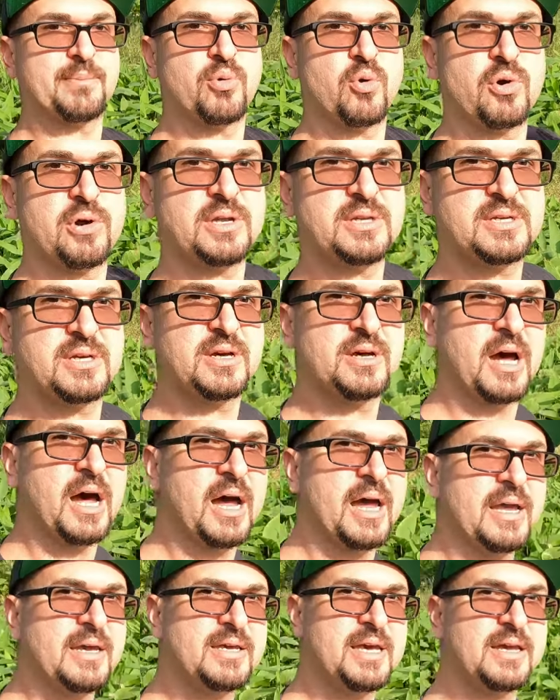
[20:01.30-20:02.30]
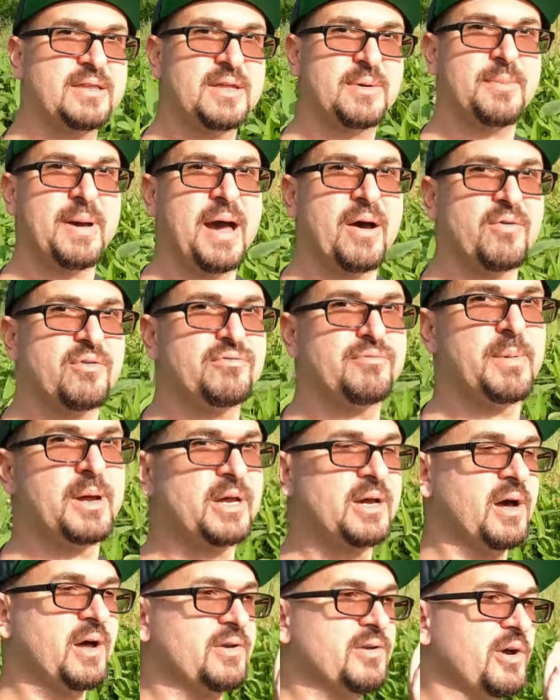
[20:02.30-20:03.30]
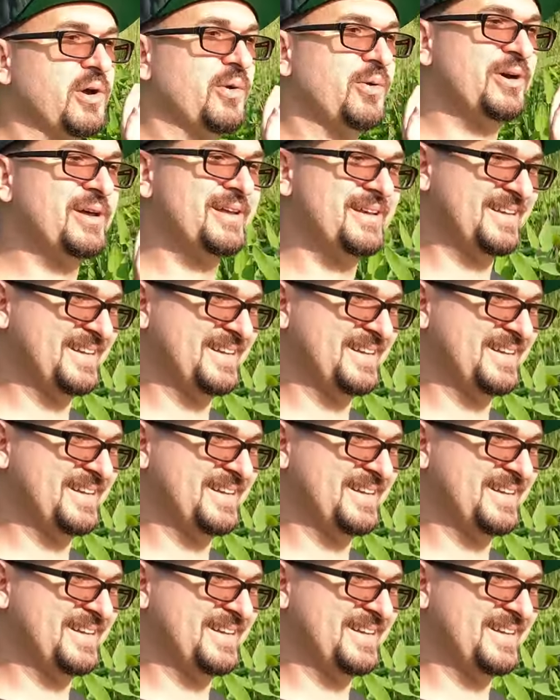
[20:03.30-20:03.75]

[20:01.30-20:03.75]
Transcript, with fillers: point, I kick them out of my condo.